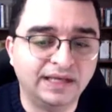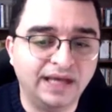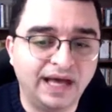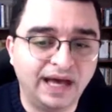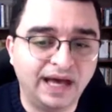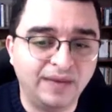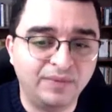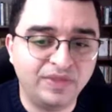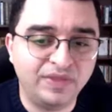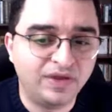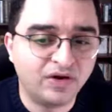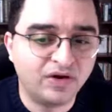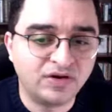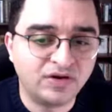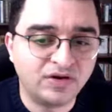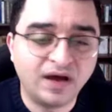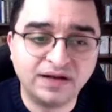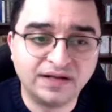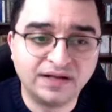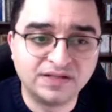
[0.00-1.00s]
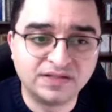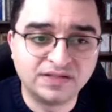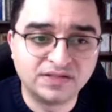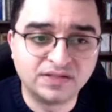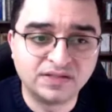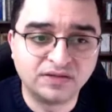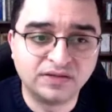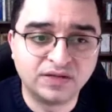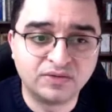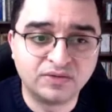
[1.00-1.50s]
uh, but they are not
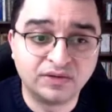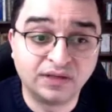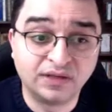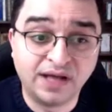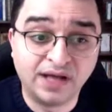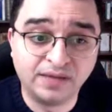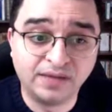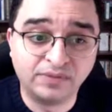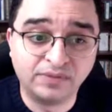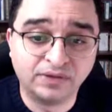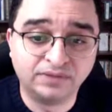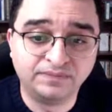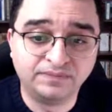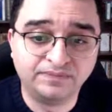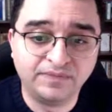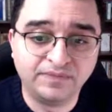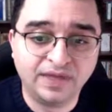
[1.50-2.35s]
necessarily reliable.